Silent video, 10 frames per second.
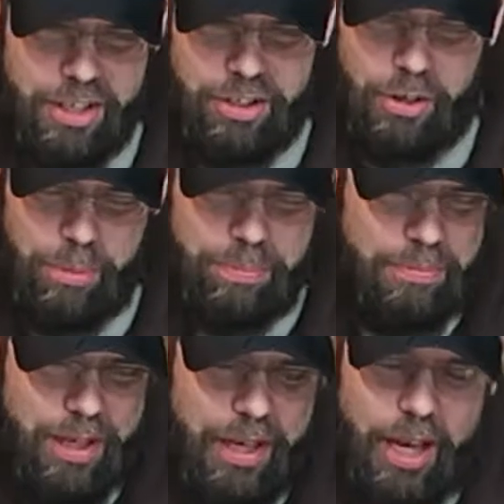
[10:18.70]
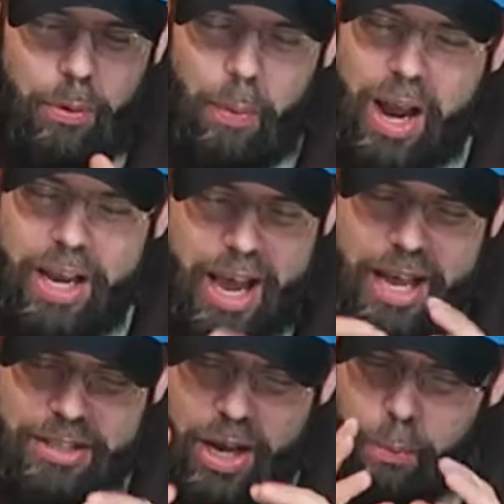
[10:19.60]
dish soap. In a way, it
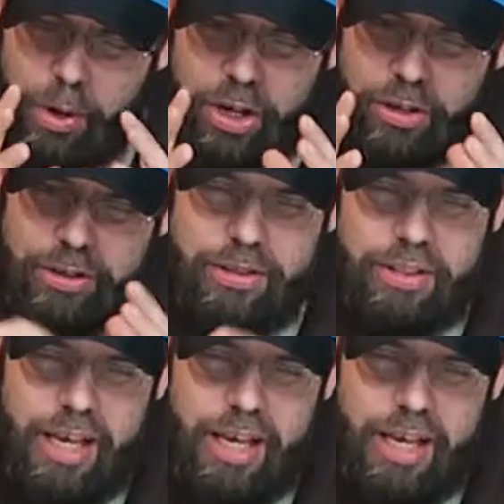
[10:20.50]
has that weird